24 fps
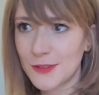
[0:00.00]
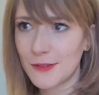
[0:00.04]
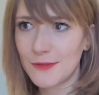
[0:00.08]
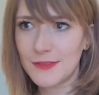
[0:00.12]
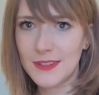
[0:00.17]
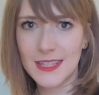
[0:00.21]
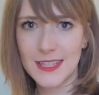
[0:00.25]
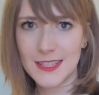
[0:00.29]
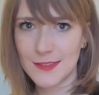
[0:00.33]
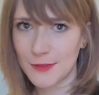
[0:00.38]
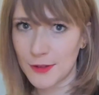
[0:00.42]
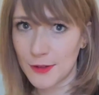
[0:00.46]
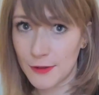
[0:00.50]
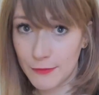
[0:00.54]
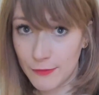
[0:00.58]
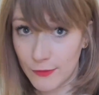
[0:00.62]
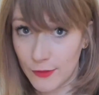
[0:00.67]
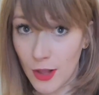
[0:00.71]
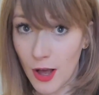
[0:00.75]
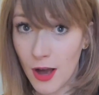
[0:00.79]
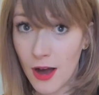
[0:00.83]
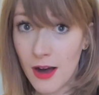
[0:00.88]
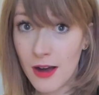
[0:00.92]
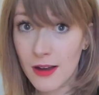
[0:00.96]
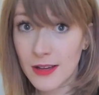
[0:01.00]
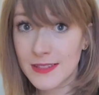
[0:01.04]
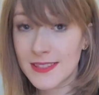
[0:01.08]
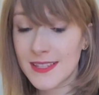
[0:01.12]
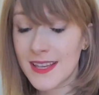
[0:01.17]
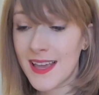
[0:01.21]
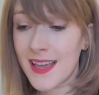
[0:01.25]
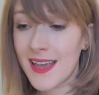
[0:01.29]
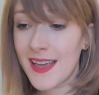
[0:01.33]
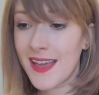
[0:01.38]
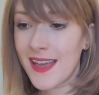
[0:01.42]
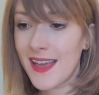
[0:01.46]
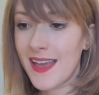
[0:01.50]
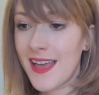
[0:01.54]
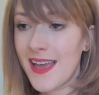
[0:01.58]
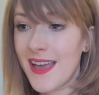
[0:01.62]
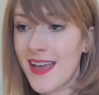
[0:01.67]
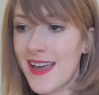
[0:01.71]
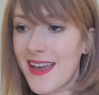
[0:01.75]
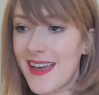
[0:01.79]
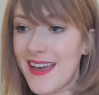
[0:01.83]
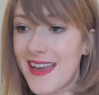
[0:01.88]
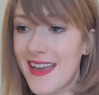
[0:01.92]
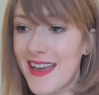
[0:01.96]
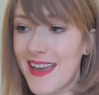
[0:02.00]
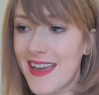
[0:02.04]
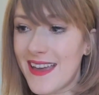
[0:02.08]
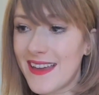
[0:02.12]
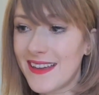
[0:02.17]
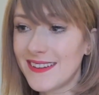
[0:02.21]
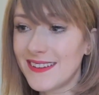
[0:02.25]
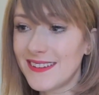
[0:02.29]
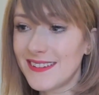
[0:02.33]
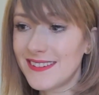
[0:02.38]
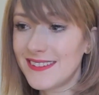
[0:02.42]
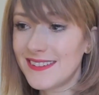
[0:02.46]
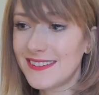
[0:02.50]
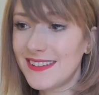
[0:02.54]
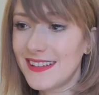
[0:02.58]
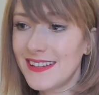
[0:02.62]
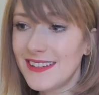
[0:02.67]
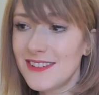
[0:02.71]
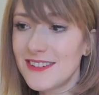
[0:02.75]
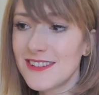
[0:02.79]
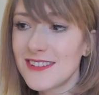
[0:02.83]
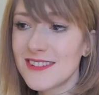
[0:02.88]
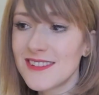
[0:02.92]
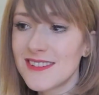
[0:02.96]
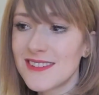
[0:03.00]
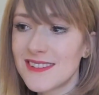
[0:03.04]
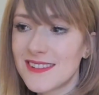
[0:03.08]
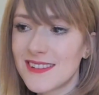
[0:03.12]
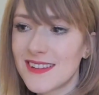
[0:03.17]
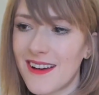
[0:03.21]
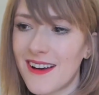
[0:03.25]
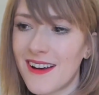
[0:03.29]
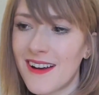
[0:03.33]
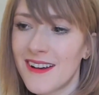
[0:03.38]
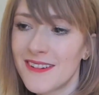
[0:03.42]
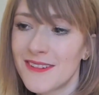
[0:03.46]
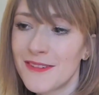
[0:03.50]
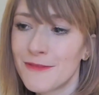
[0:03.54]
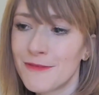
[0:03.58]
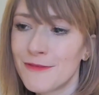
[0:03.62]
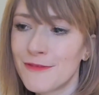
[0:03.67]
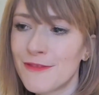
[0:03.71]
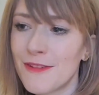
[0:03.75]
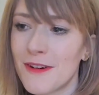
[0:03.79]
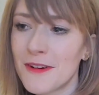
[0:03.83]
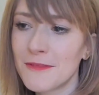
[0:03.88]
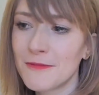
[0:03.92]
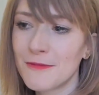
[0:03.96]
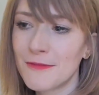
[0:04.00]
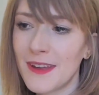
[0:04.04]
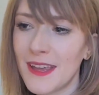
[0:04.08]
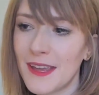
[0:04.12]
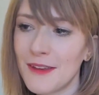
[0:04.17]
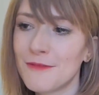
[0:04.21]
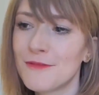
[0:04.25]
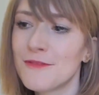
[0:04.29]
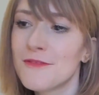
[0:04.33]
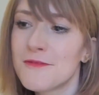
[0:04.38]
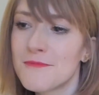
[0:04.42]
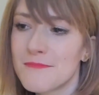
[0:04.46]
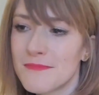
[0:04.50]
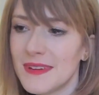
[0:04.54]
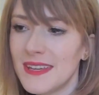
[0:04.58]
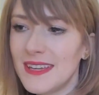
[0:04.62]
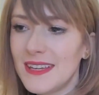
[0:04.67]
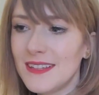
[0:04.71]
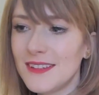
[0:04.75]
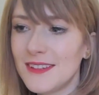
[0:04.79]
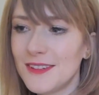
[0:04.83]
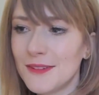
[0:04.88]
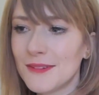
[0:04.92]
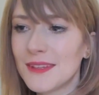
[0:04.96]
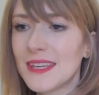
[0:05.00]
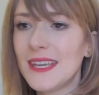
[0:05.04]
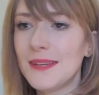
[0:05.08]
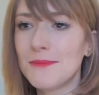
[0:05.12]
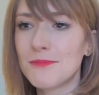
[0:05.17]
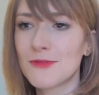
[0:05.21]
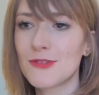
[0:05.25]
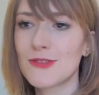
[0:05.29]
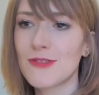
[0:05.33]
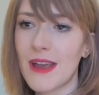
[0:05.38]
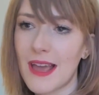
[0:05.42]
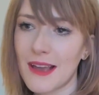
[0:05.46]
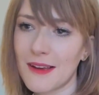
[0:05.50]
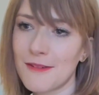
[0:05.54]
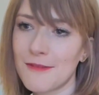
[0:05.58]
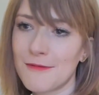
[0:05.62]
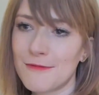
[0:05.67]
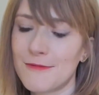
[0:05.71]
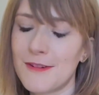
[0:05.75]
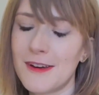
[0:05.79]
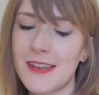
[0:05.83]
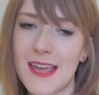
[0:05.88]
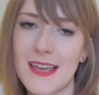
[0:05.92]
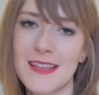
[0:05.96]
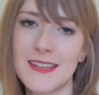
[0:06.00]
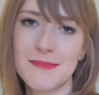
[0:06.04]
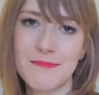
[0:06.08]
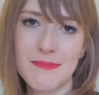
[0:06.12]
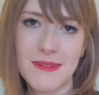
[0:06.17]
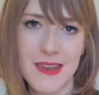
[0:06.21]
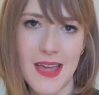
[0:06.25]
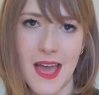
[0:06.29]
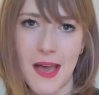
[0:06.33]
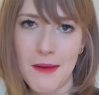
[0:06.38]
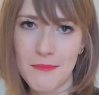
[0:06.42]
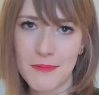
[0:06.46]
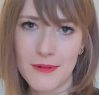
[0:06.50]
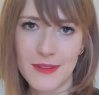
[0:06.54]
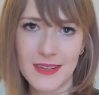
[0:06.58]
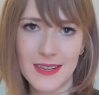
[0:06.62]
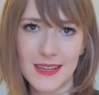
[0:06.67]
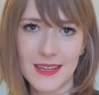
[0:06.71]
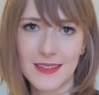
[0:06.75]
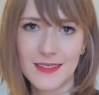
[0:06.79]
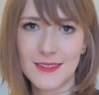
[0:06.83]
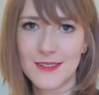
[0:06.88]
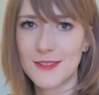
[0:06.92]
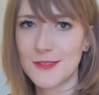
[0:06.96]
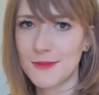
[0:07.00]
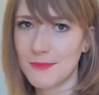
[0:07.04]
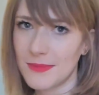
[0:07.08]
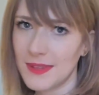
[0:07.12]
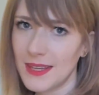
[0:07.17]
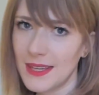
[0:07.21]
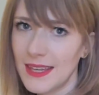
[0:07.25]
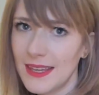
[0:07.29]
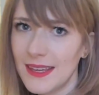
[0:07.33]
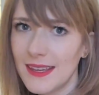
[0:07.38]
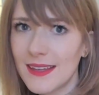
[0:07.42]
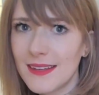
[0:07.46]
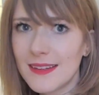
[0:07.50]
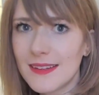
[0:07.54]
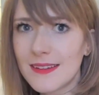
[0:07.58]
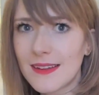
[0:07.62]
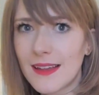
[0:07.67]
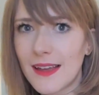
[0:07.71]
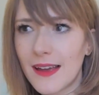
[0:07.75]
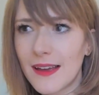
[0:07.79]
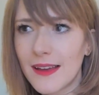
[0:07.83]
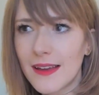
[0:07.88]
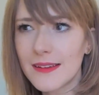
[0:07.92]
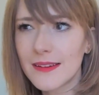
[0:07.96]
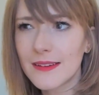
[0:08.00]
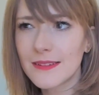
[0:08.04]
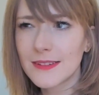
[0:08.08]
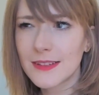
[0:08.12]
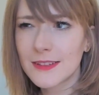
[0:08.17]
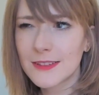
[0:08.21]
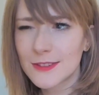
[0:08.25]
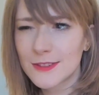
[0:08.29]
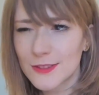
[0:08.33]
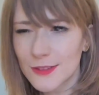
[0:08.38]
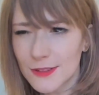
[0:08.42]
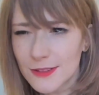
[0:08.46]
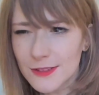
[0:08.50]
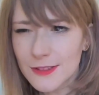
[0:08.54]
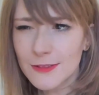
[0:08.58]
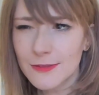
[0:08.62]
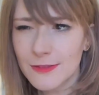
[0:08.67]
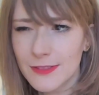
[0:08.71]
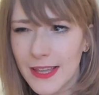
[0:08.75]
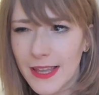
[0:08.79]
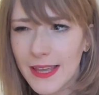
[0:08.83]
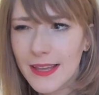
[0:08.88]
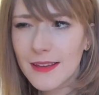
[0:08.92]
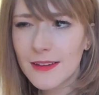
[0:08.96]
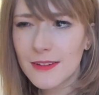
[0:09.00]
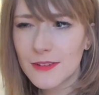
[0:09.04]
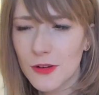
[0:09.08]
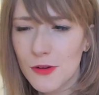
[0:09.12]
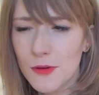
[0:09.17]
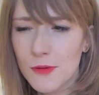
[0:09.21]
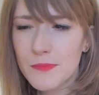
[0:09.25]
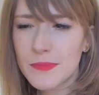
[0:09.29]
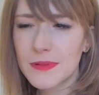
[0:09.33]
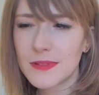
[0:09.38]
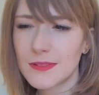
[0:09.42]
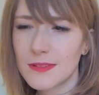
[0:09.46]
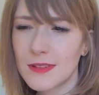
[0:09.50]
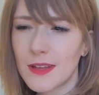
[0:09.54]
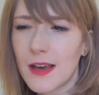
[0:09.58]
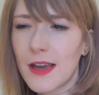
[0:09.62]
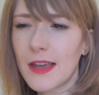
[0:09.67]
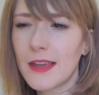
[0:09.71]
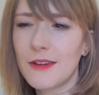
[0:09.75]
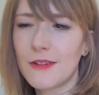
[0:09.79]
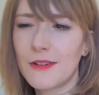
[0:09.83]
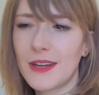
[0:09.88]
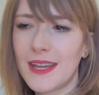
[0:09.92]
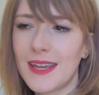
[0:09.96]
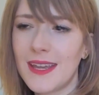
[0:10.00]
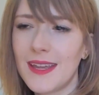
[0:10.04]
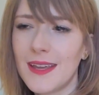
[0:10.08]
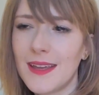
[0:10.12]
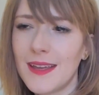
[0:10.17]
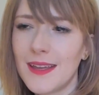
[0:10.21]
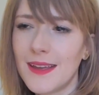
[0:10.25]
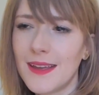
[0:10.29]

of these were vlogs, and they just are a fun way for me to keep track of what has been happening to me and uh, sort of like an open diary.